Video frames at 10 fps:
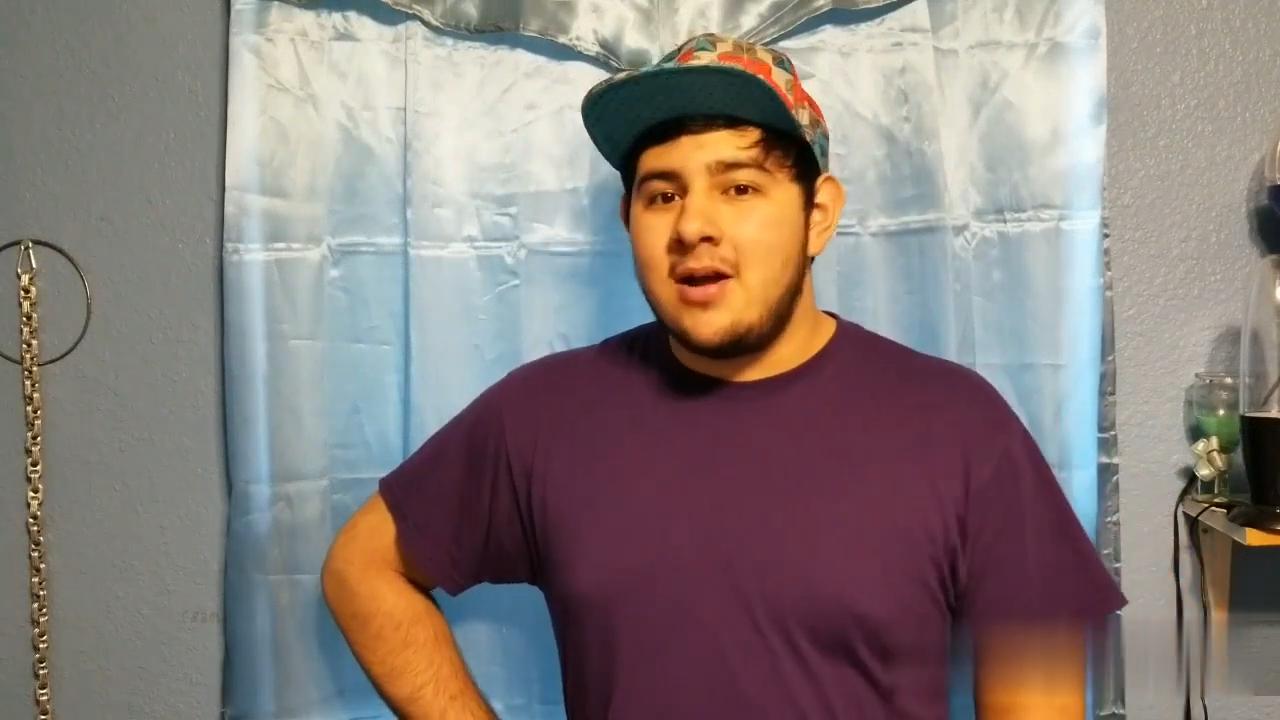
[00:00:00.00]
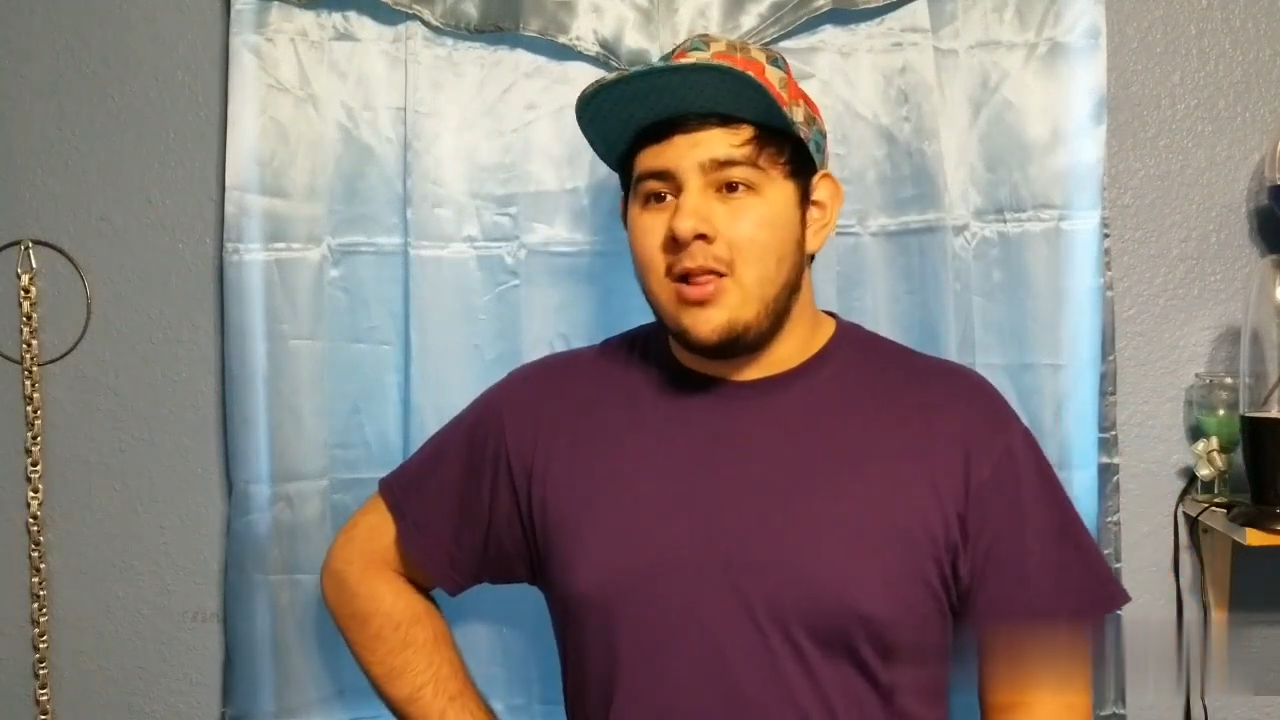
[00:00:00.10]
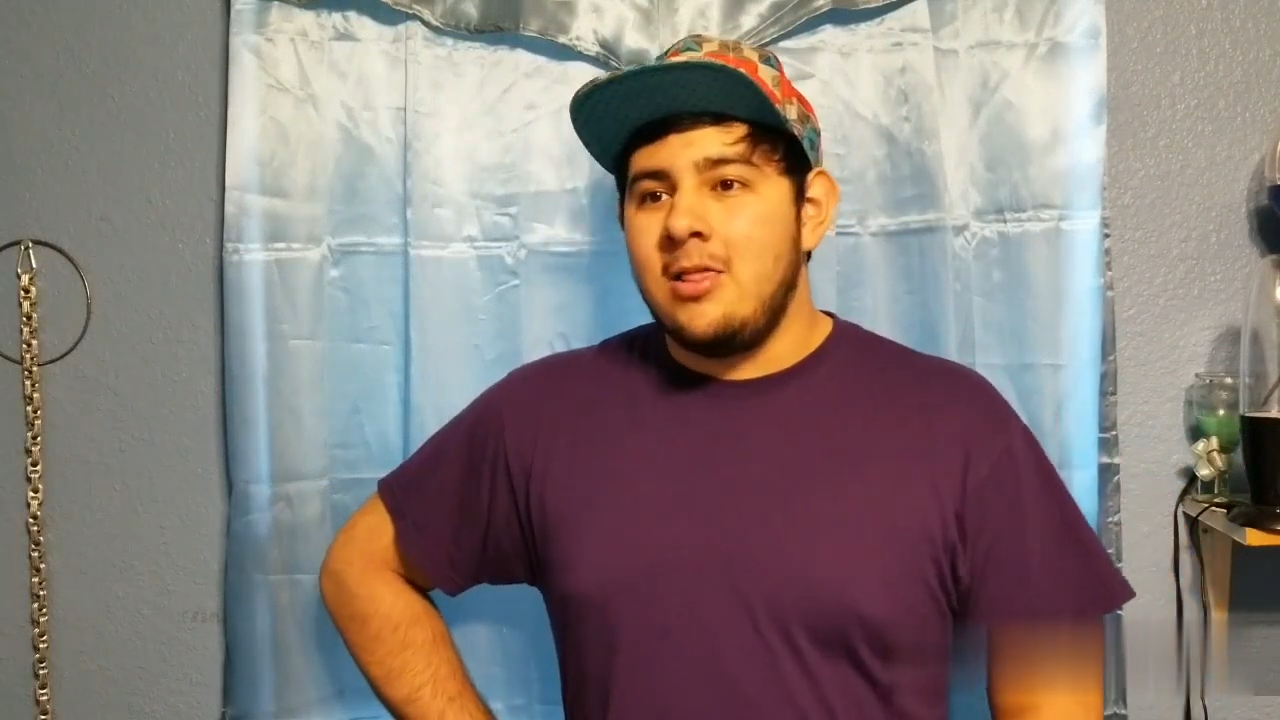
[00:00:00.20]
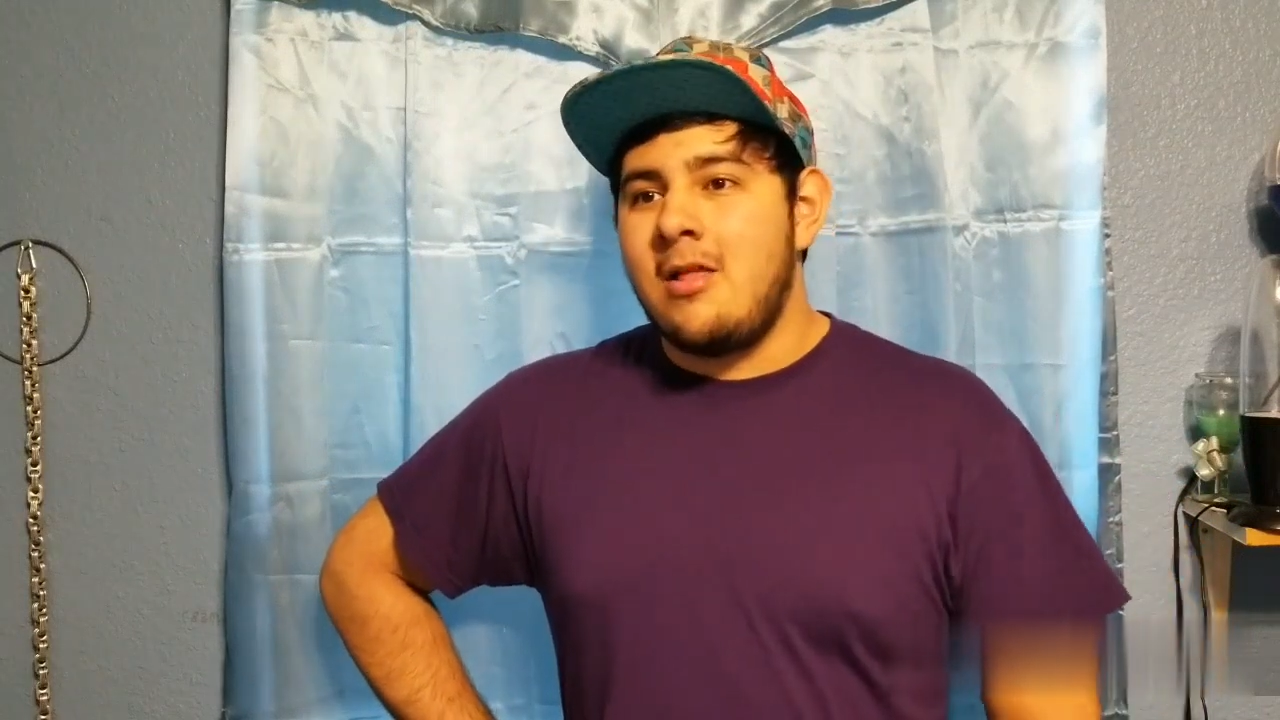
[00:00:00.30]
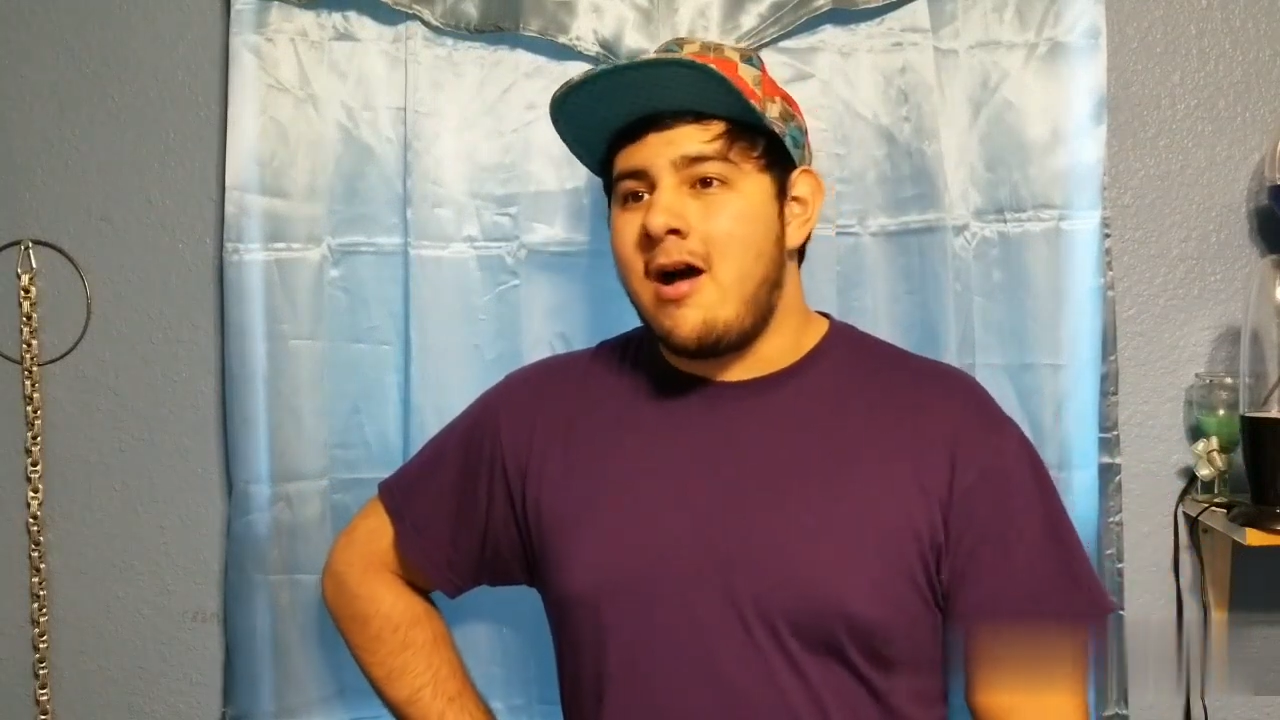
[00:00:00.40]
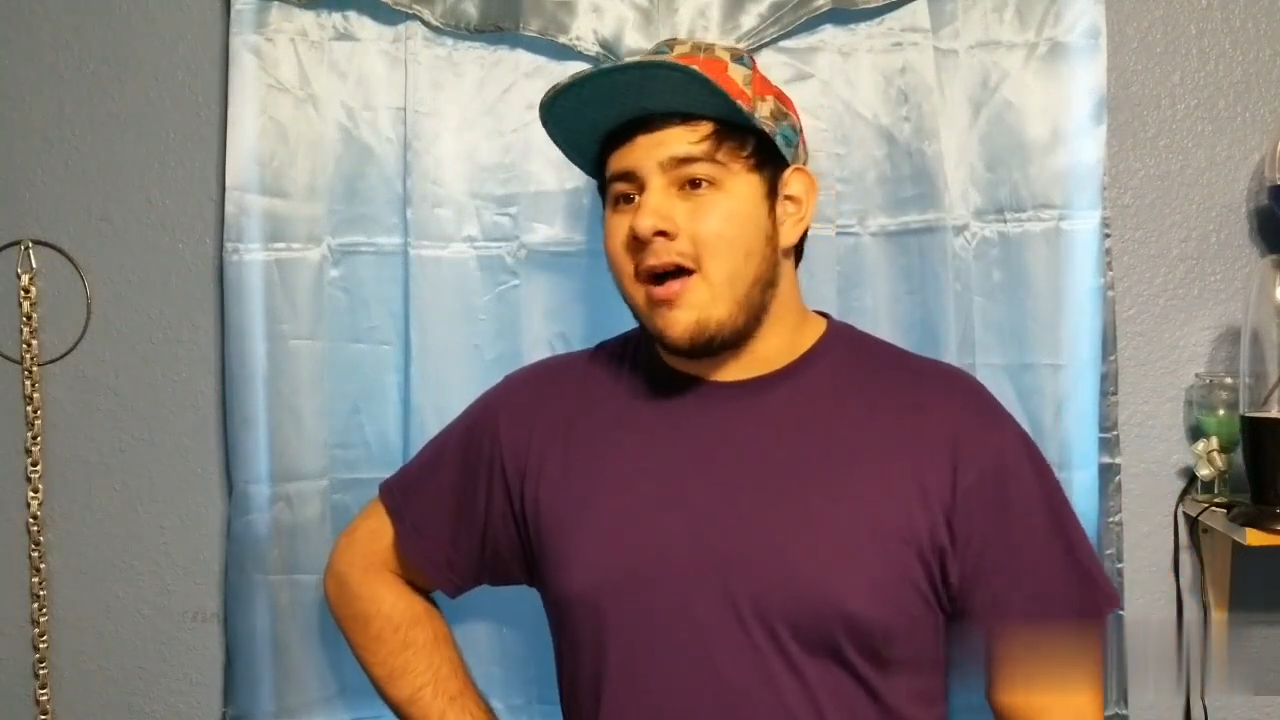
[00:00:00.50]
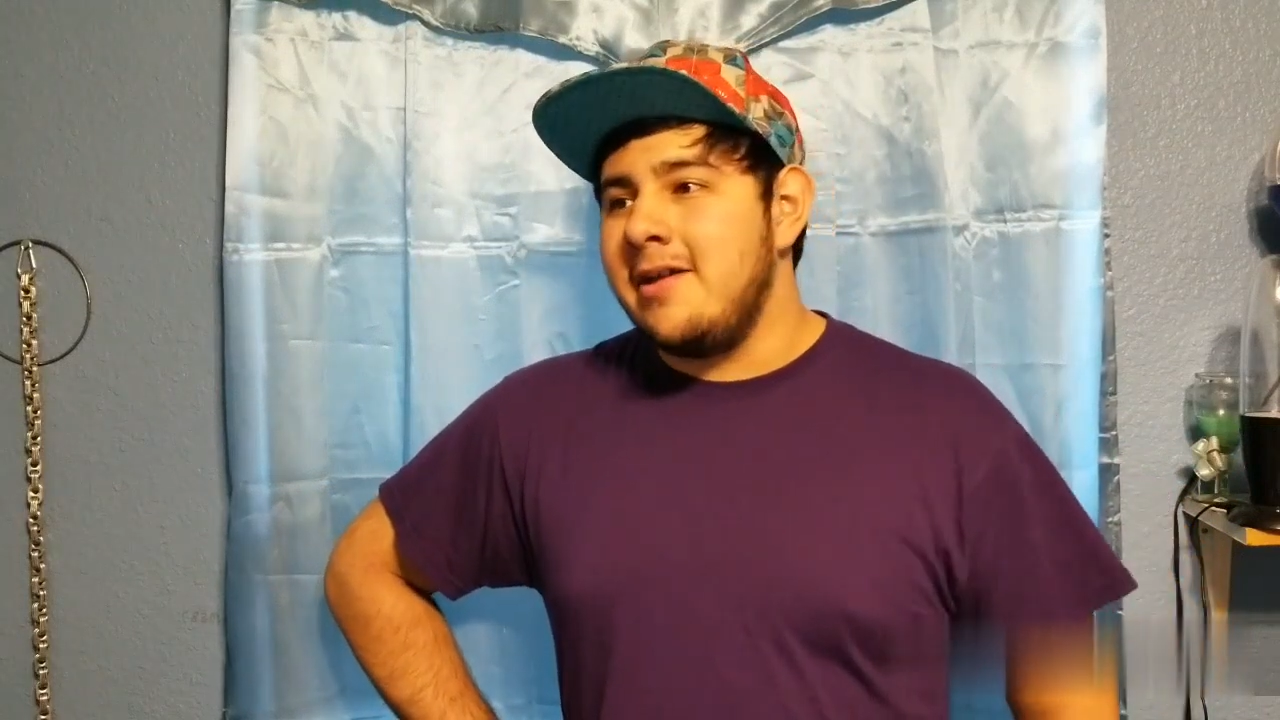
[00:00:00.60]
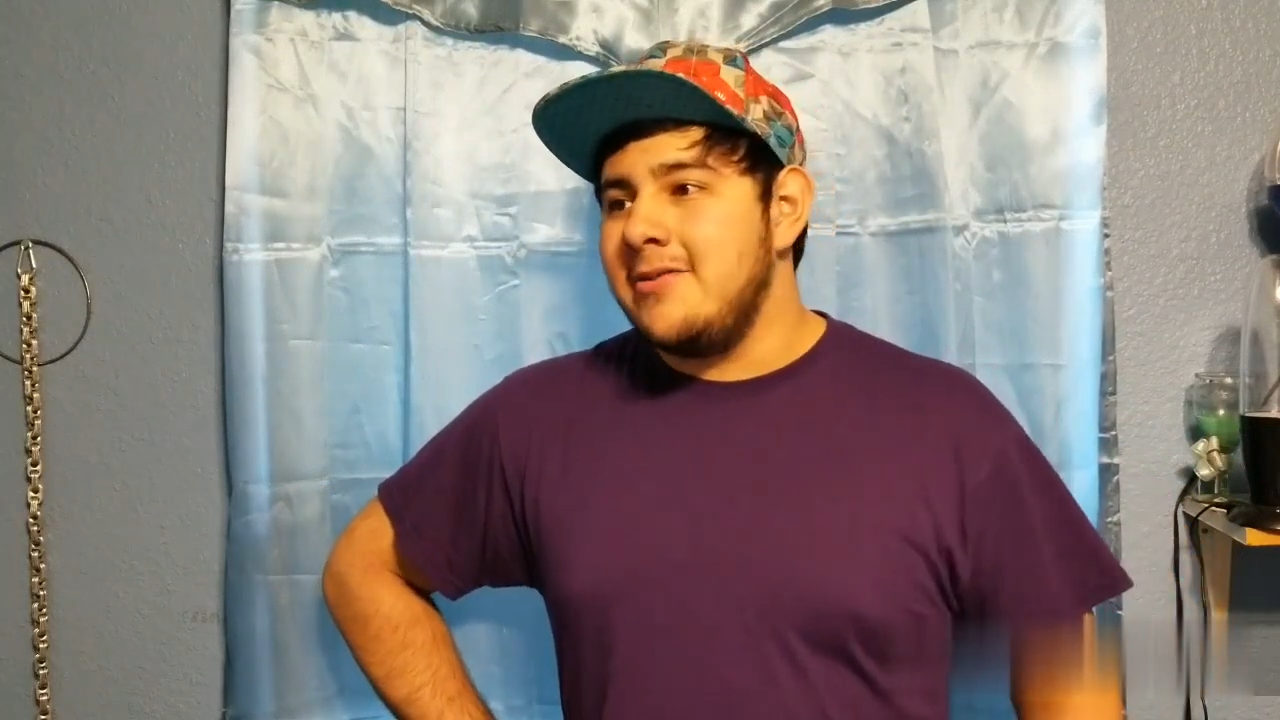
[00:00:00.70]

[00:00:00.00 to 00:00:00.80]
a lot.